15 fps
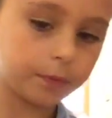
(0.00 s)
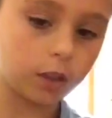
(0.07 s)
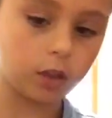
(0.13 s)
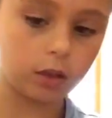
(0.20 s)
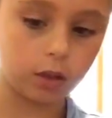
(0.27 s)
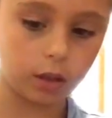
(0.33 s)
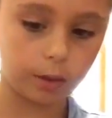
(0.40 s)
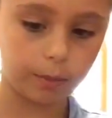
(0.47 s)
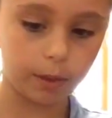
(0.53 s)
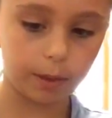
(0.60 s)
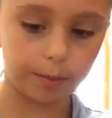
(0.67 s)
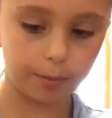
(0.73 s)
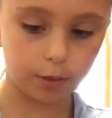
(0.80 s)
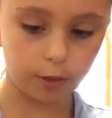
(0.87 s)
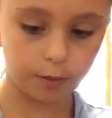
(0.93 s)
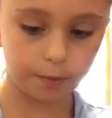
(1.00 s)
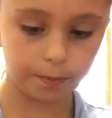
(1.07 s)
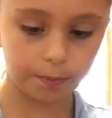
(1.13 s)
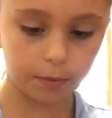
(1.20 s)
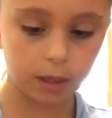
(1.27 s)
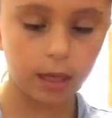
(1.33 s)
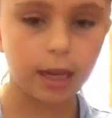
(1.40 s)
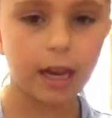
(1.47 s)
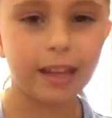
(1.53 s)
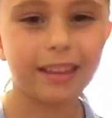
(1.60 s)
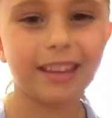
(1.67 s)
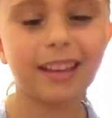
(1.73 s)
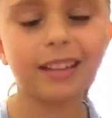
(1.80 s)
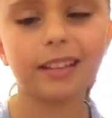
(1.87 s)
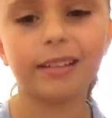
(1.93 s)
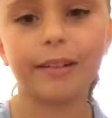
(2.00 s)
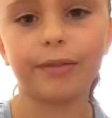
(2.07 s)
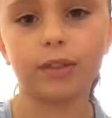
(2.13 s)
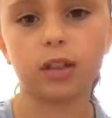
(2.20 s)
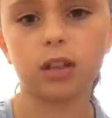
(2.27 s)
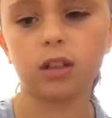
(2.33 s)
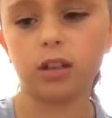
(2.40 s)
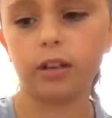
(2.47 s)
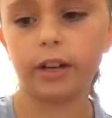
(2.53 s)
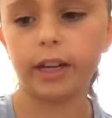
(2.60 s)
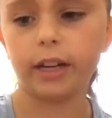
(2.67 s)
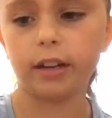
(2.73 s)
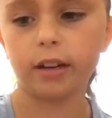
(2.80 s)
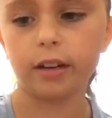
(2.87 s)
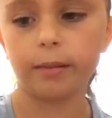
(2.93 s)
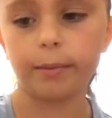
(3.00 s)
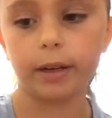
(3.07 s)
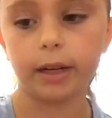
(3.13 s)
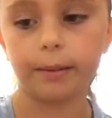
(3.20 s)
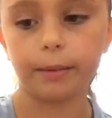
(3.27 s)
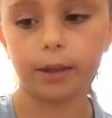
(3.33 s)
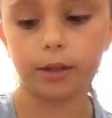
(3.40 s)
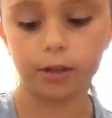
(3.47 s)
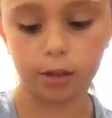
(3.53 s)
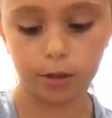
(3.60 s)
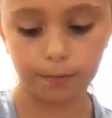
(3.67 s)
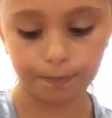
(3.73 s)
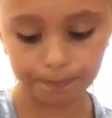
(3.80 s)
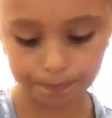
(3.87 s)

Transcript: on this paper. I think it's a different color in here, but I'm not sure.